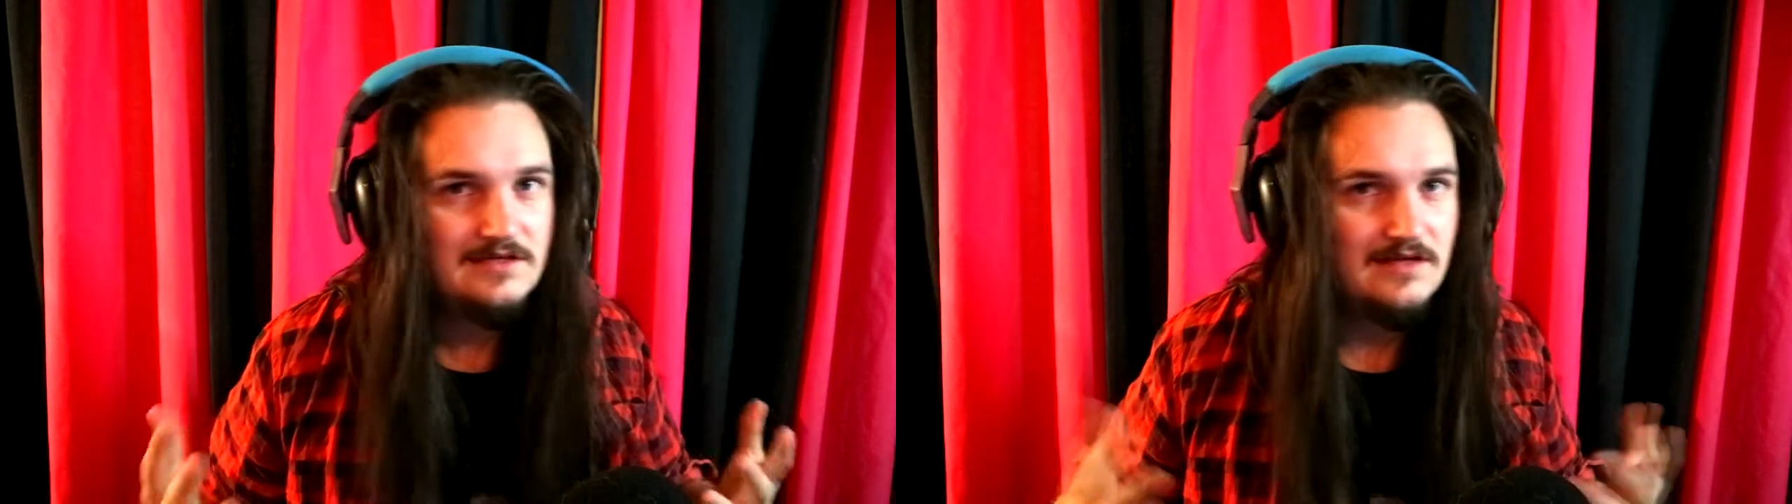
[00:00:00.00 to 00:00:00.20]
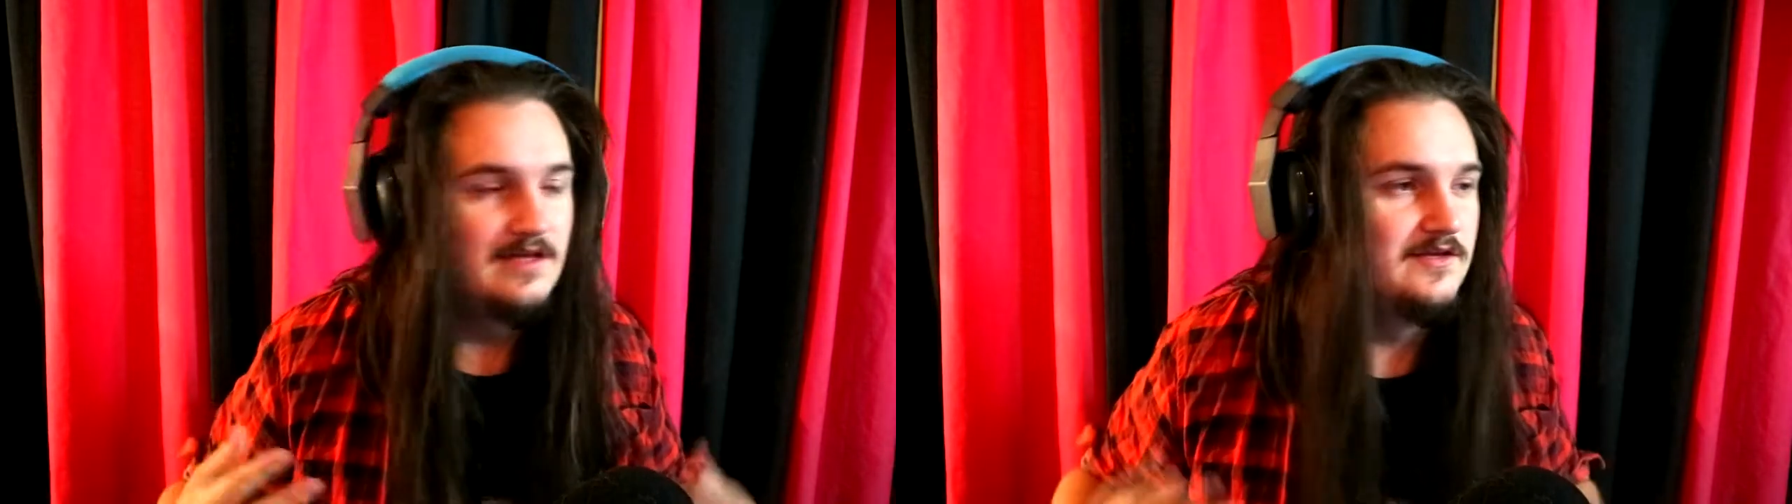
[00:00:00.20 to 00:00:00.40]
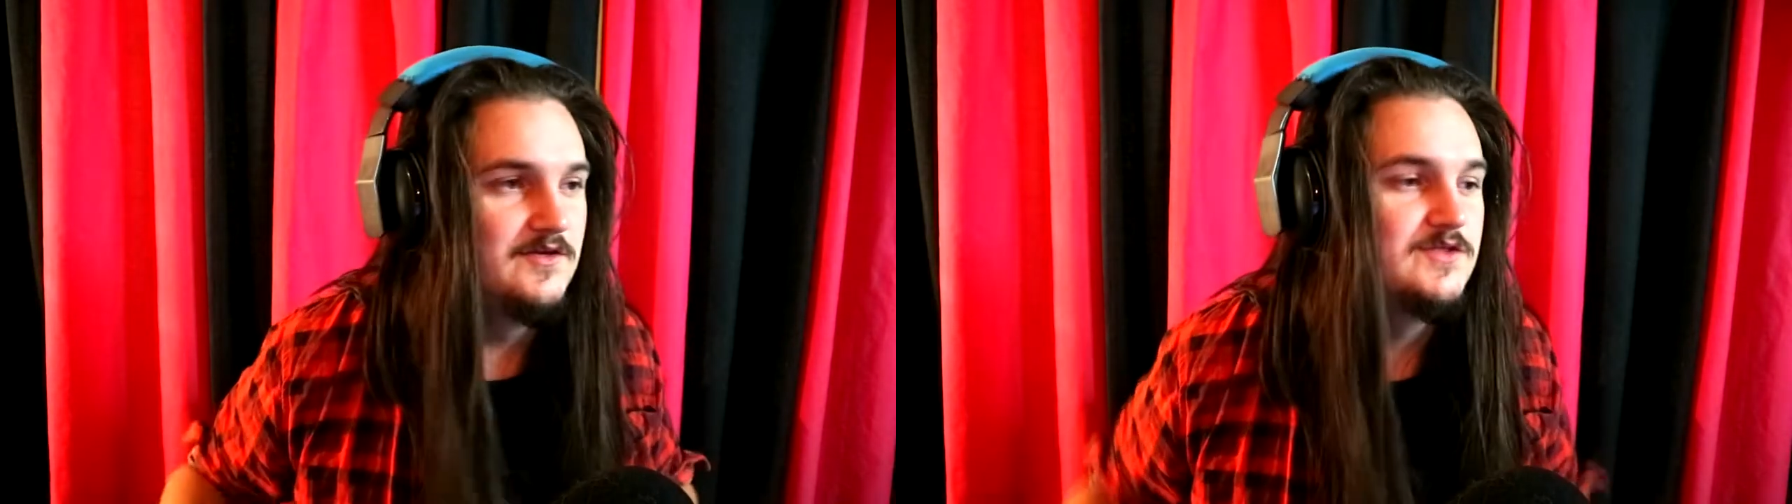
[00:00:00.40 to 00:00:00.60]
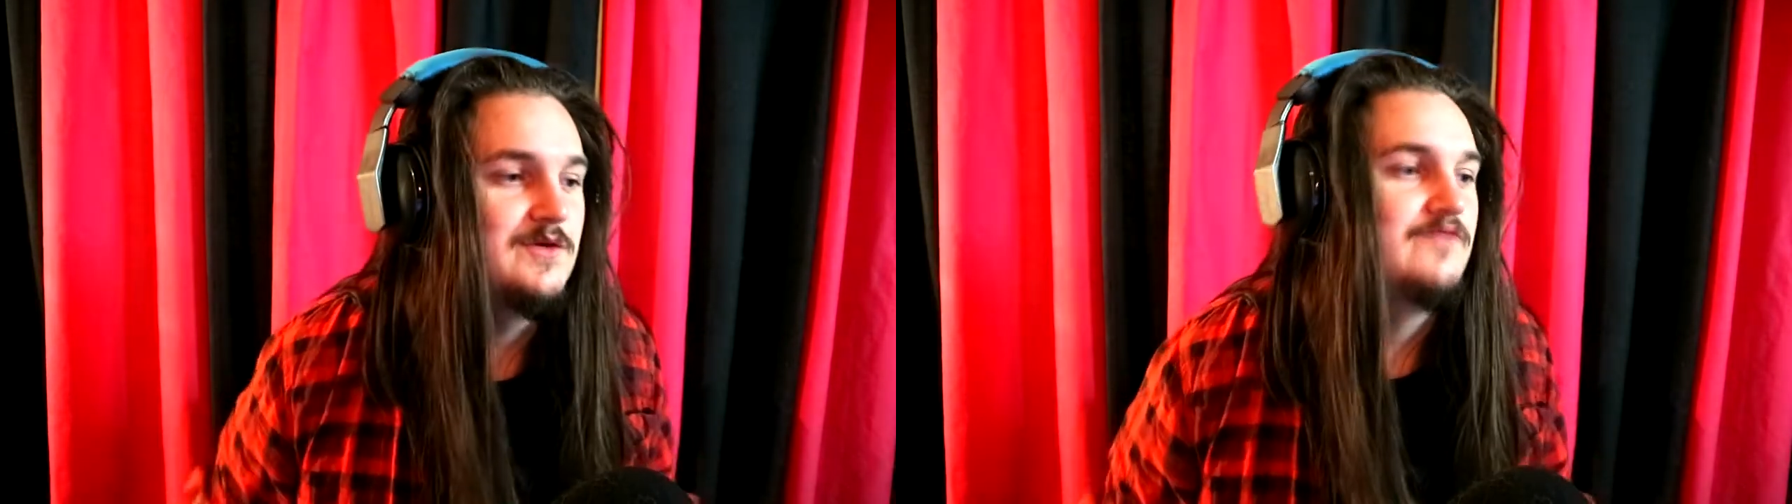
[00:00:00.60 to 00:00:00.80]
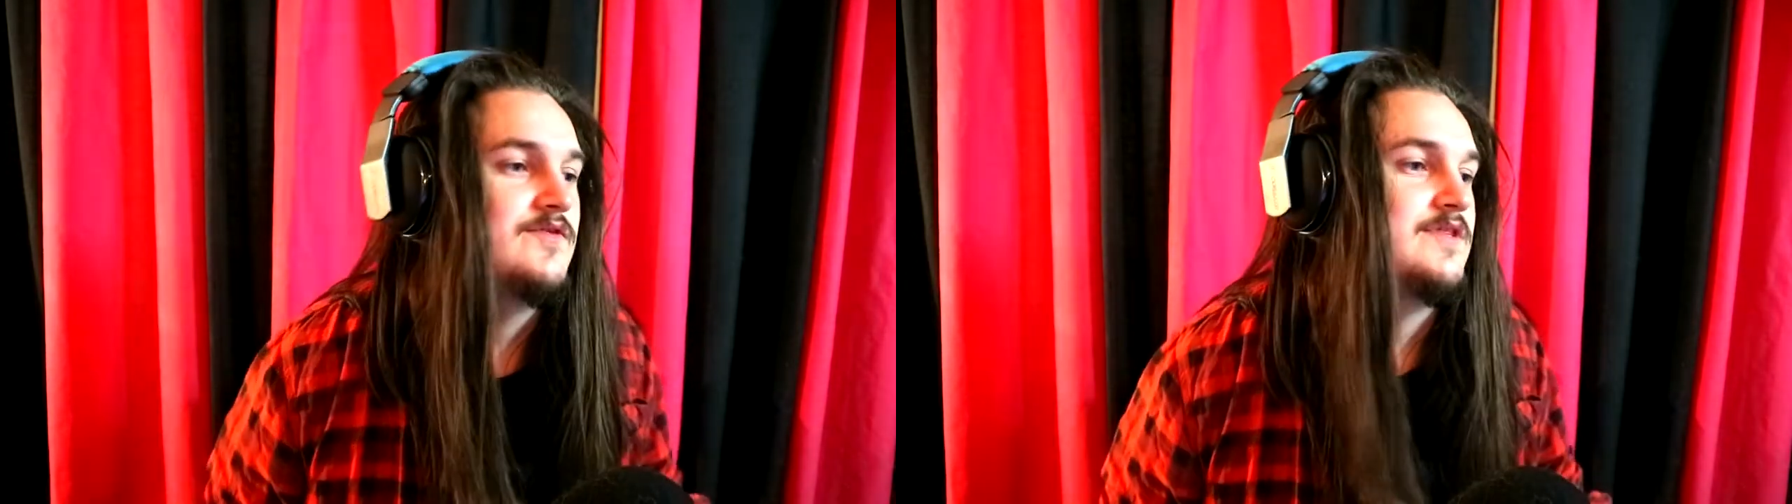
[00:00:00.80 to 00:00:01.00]
getting used to
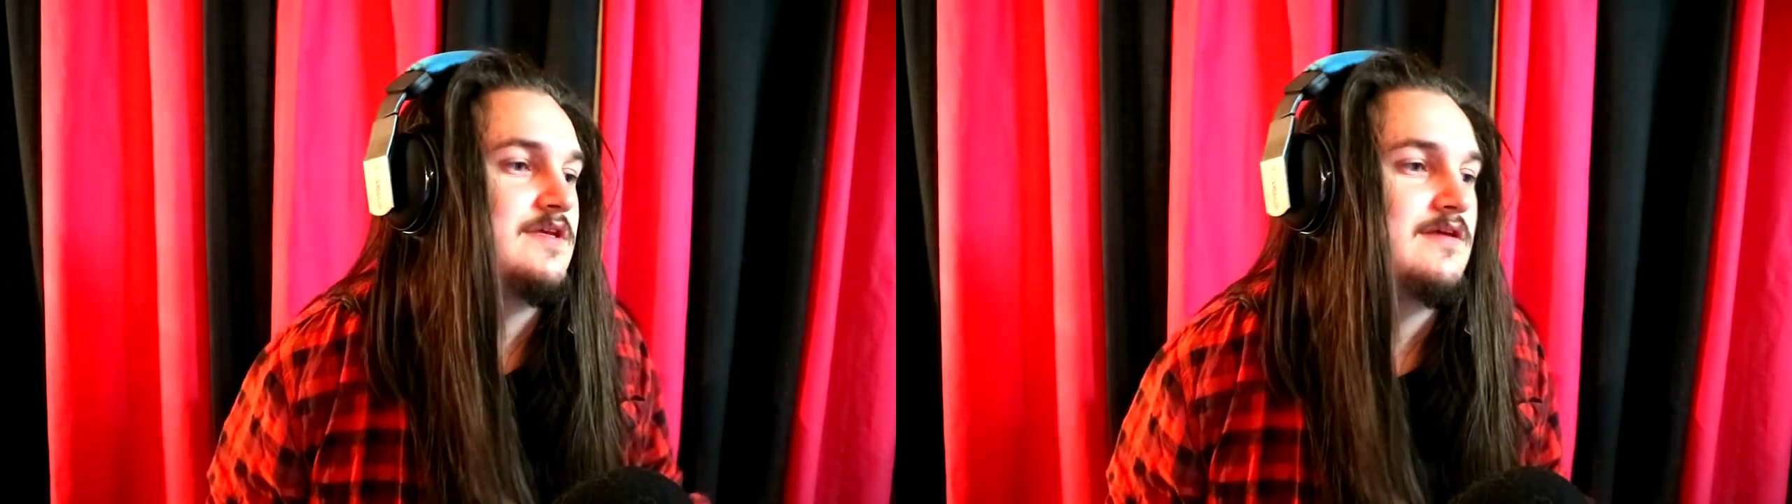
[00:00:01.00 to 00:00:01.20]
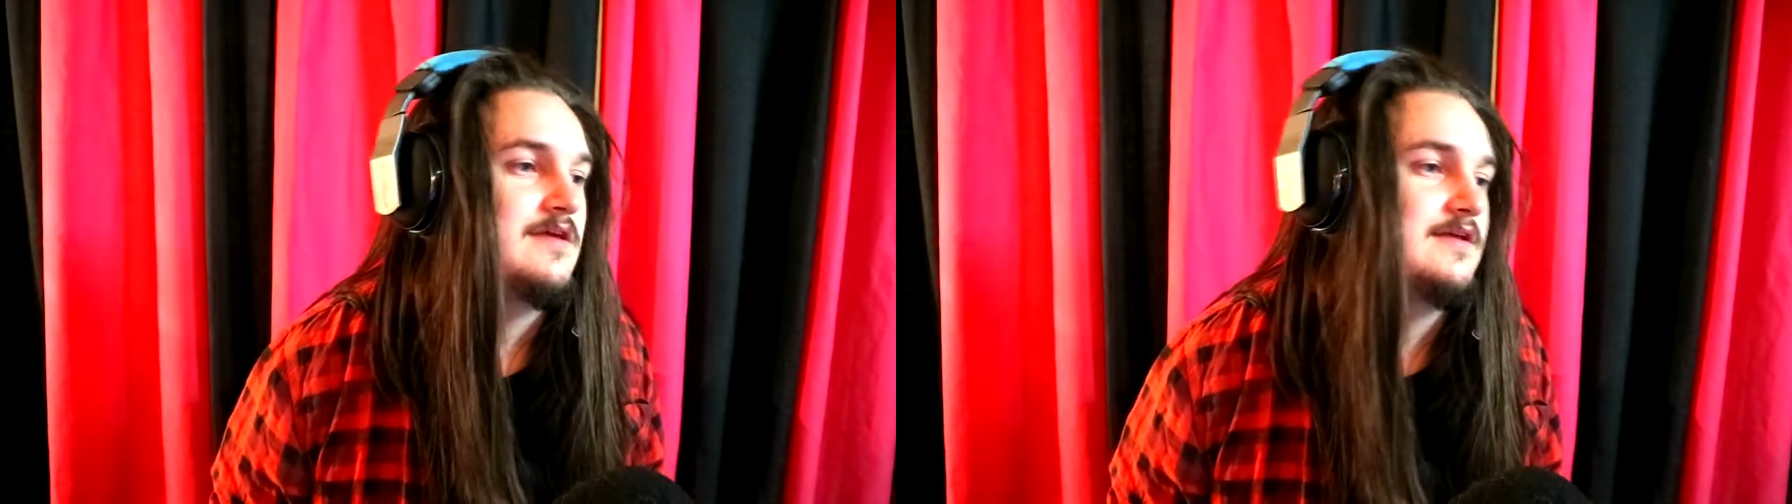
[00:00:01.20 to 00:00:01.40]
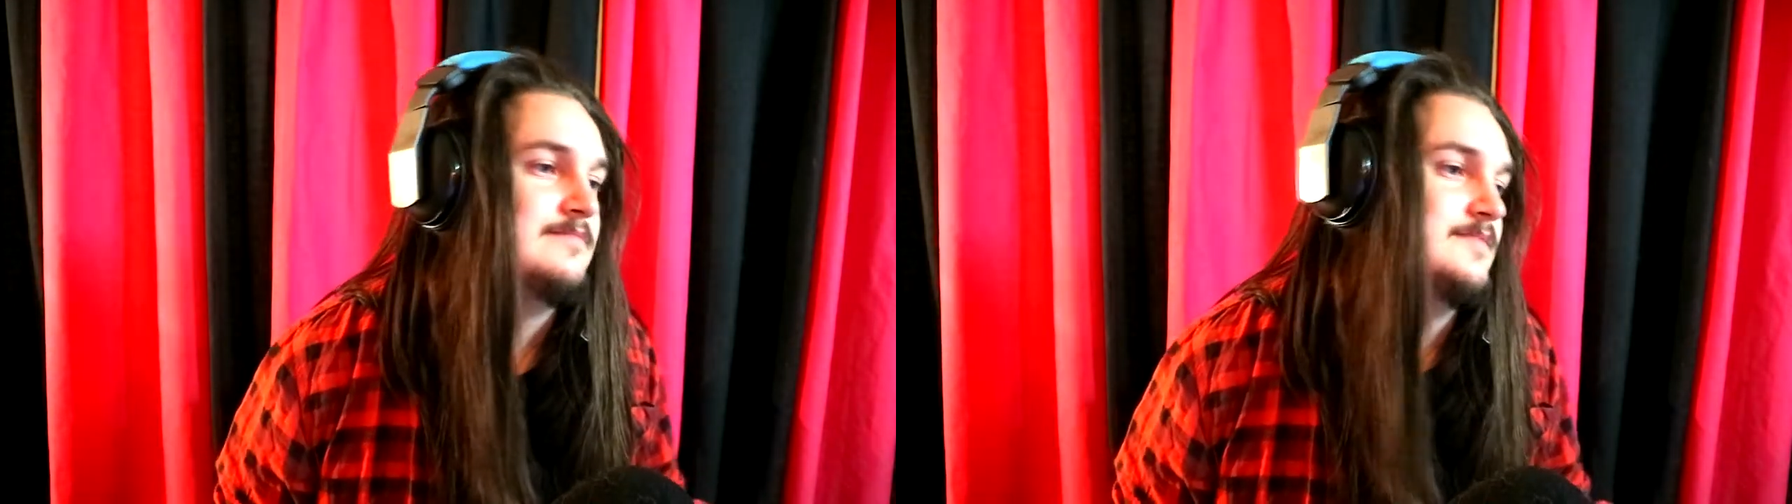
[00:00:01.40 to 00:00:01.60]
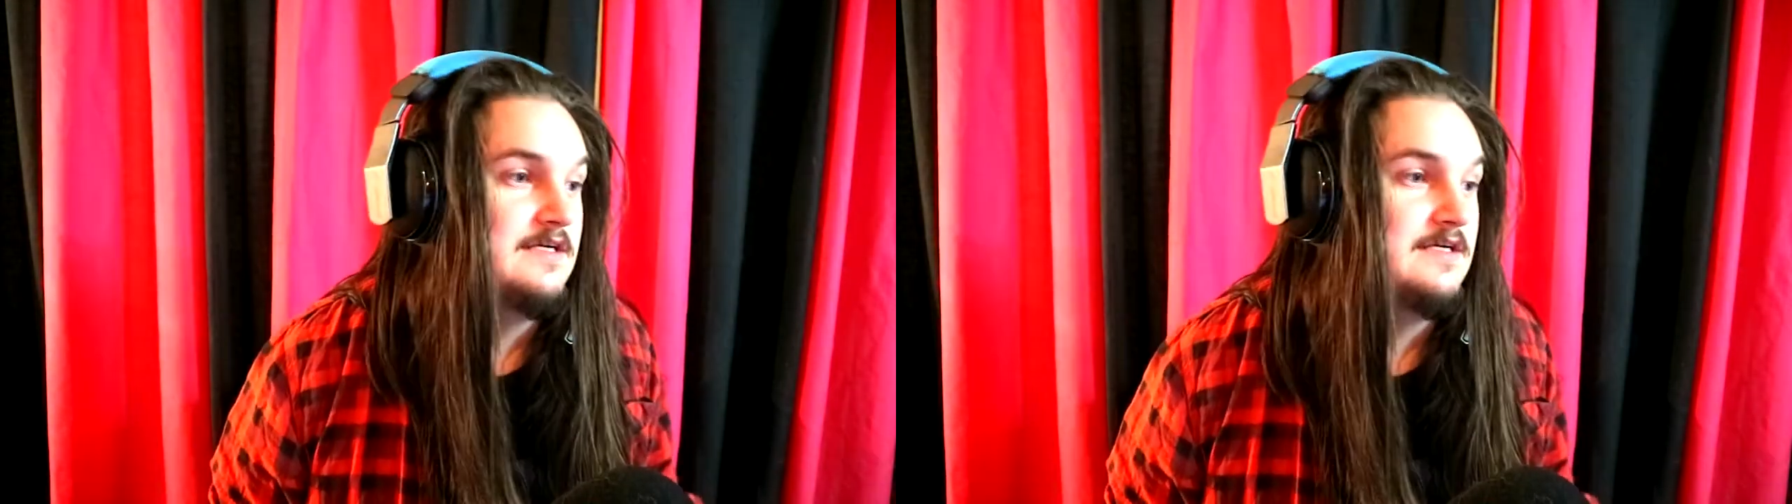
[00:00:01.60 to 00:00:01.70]
everything again.